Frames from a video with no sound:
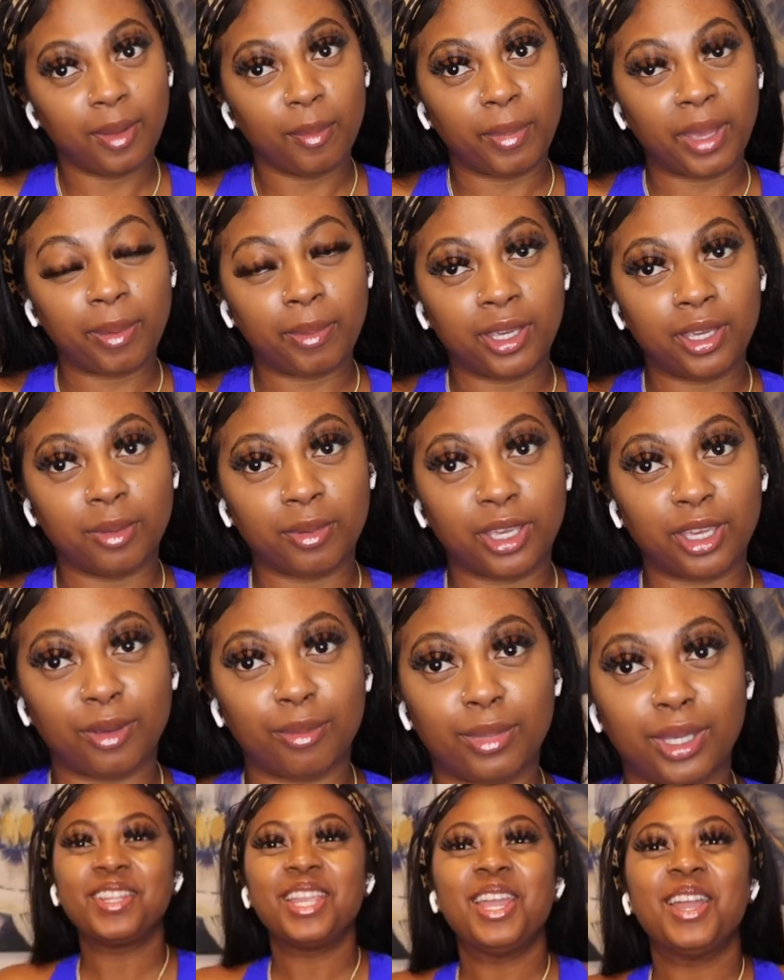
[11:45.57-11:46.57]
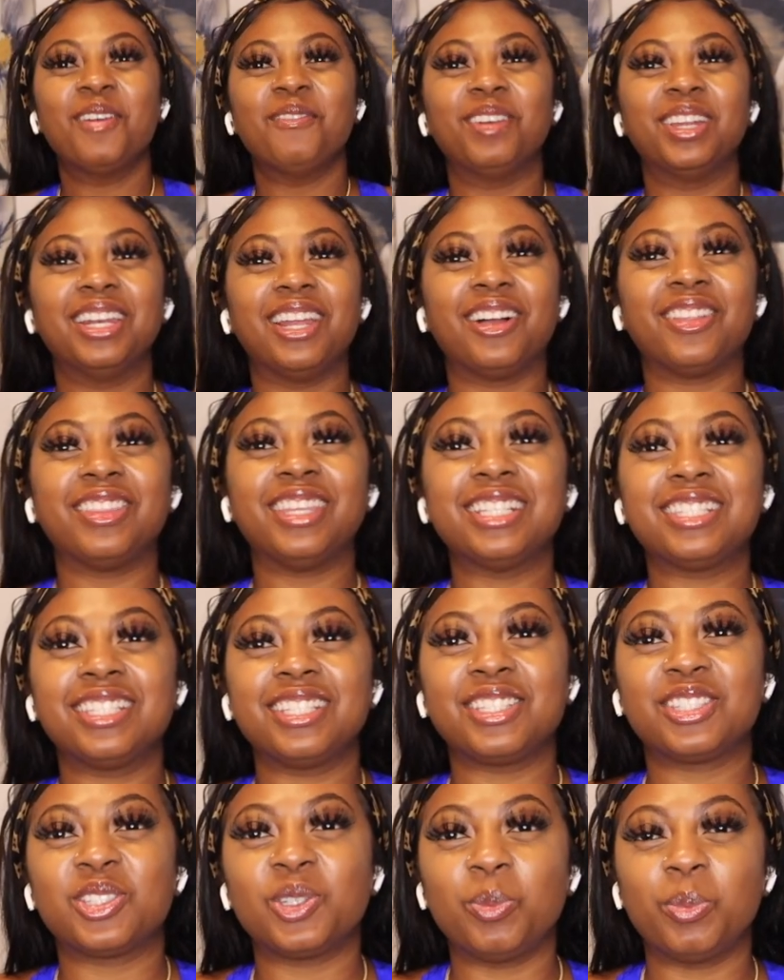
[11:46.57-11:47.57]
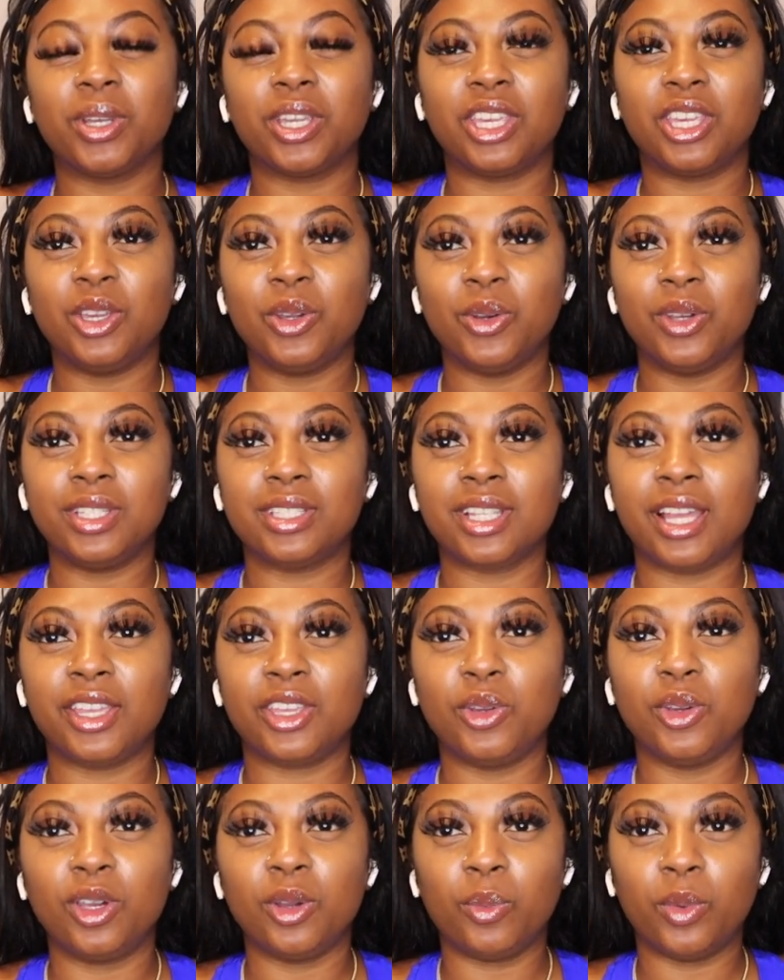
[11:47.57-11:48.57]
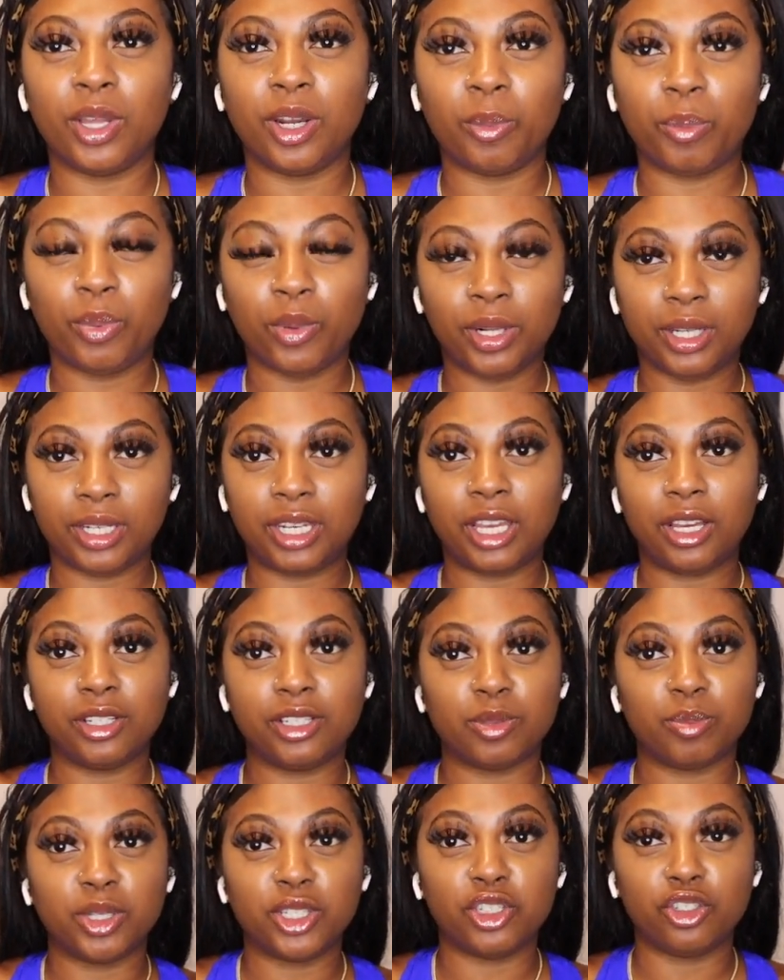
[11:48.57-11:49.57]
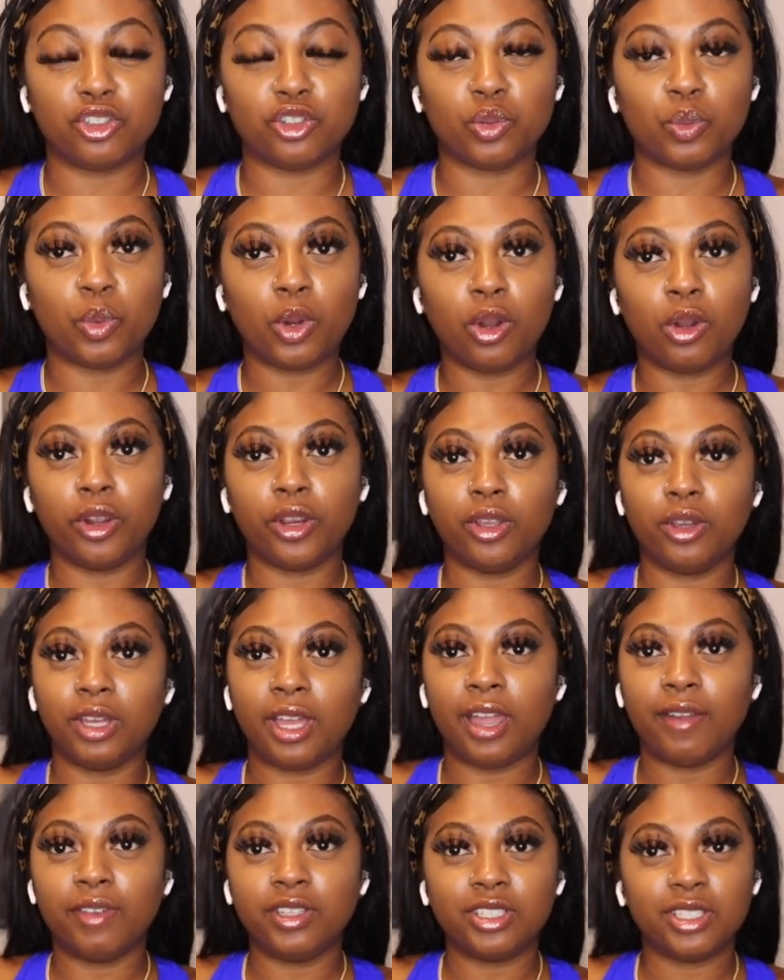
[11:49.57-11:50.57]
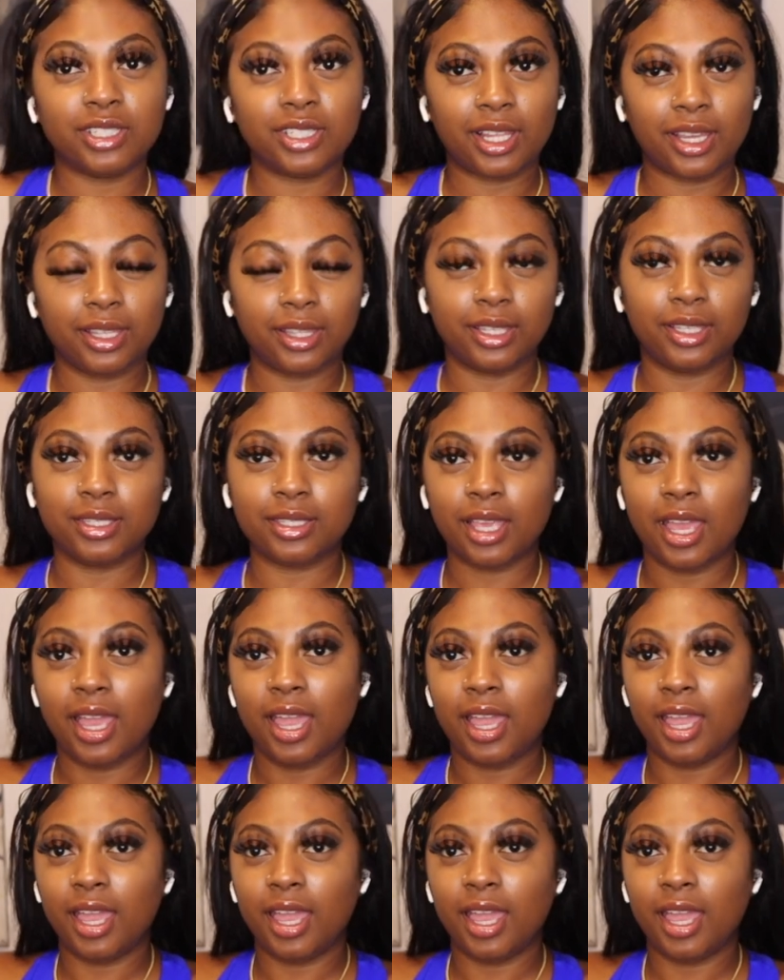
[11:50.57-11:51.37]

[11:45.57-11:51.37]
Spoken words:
Baby, come get me. But no, this is super cute. It's like, you could want to pull it down as much as you want, or you could have it just like this.